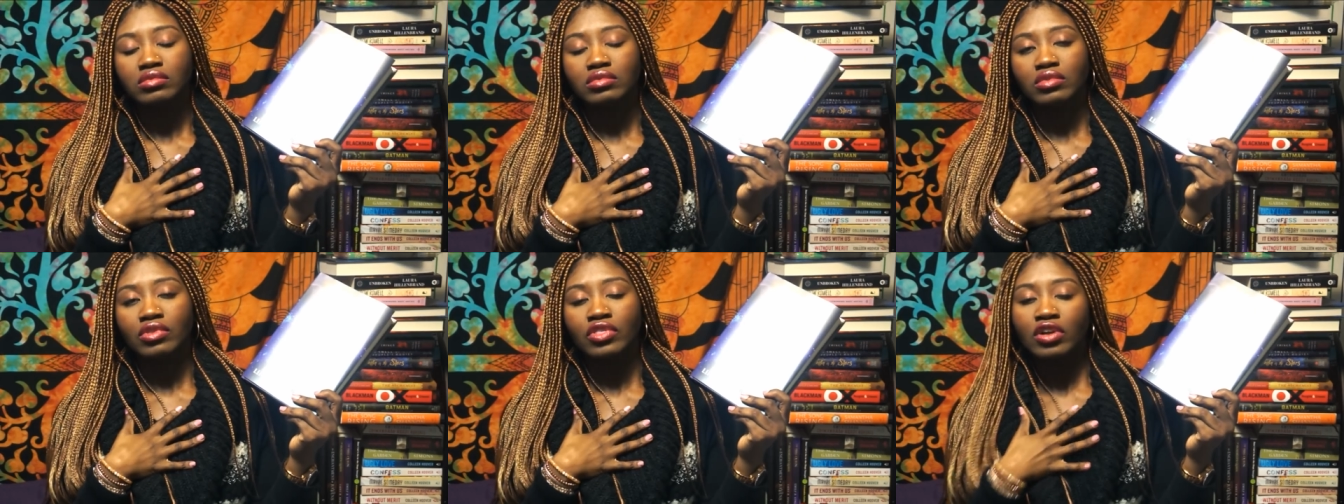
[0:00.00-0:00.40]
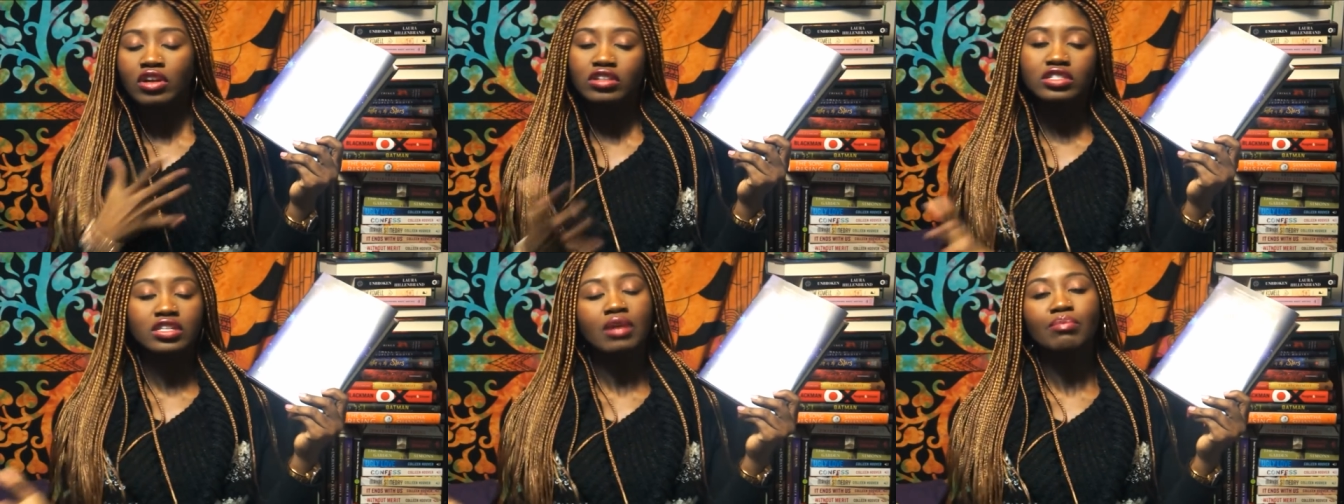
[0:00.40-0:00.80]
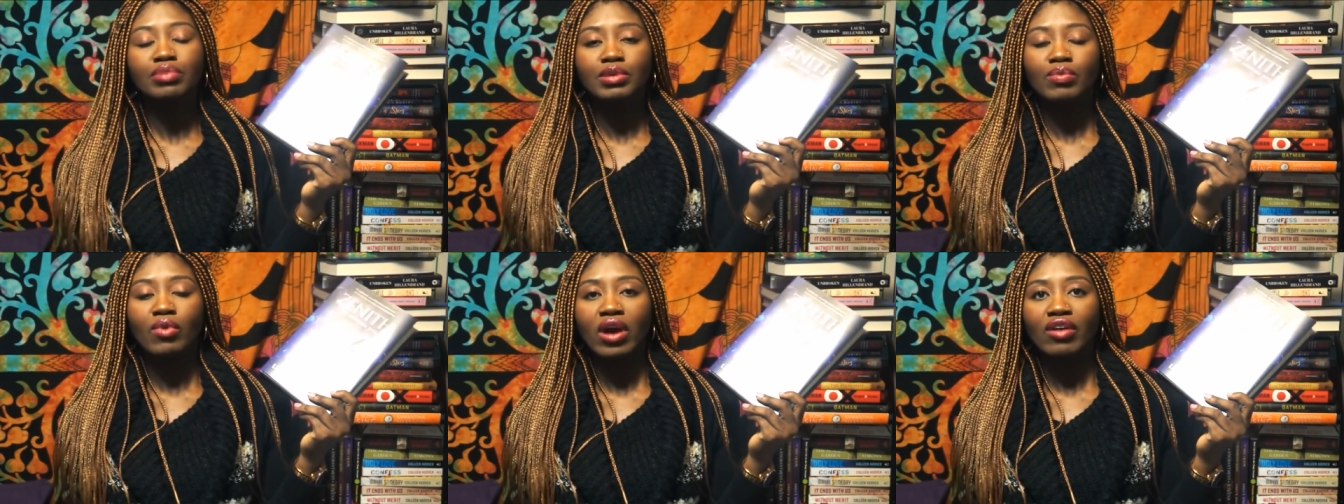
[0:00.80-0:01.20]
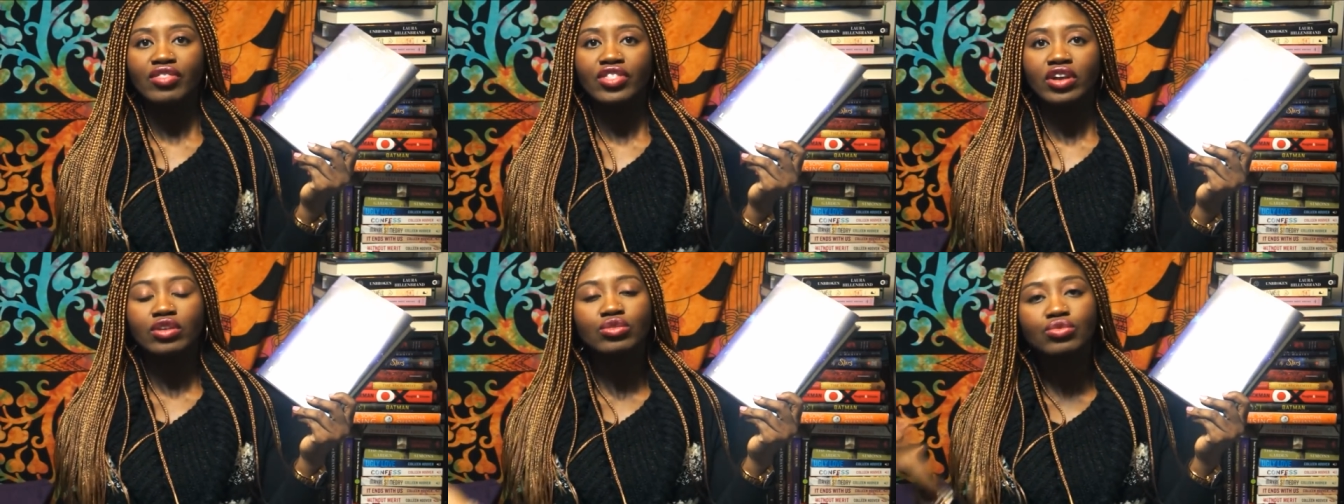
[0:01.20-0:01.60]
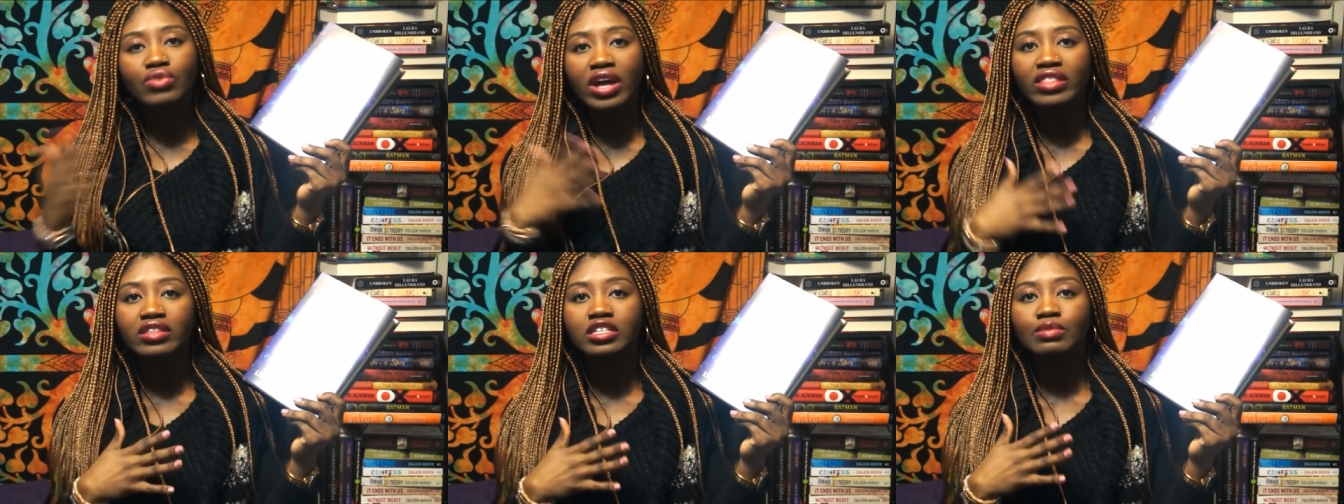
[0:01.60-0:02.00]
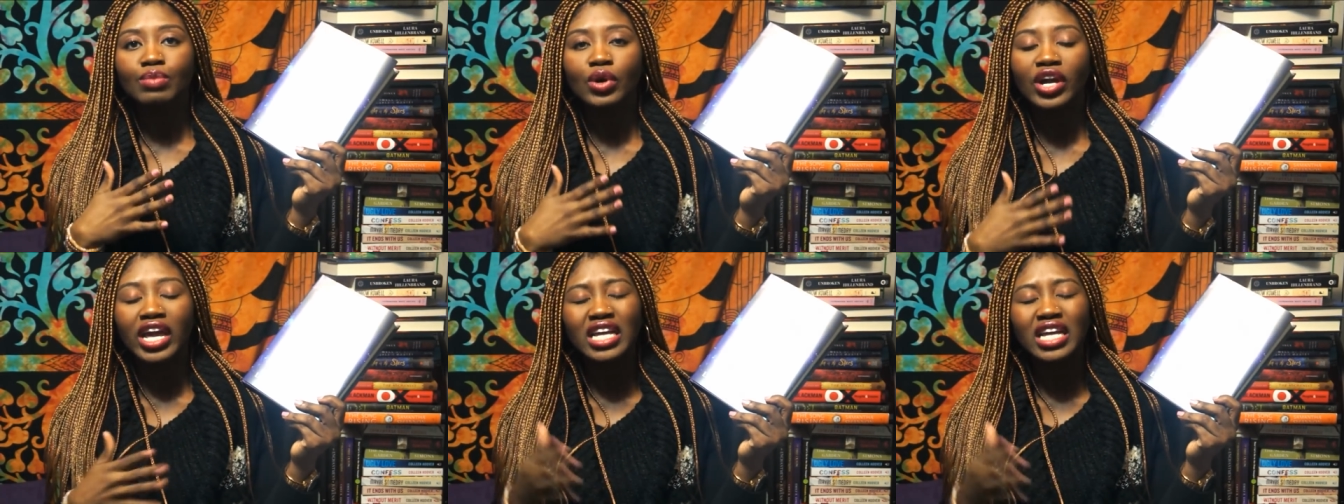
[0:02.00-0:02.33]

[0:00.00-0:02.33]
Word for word: There are some people out there who read this book